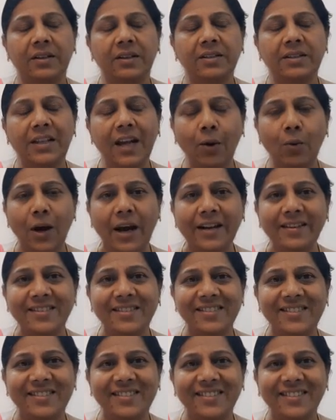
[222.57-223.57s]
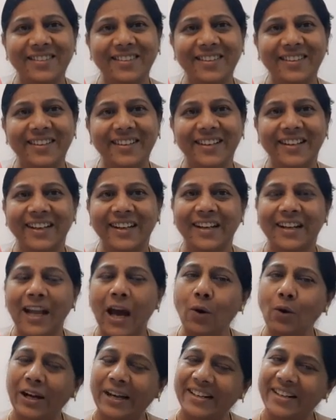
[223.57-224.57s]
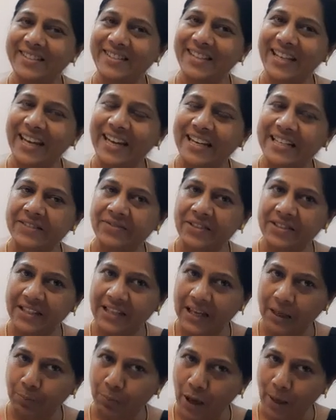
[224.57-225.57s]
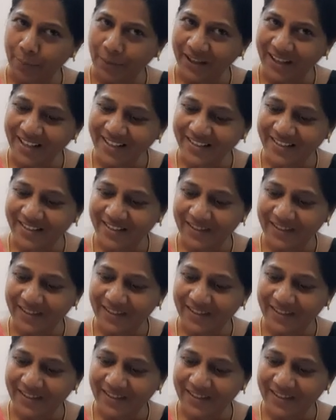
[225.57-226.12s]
Dear ones, now let us see its physical properties.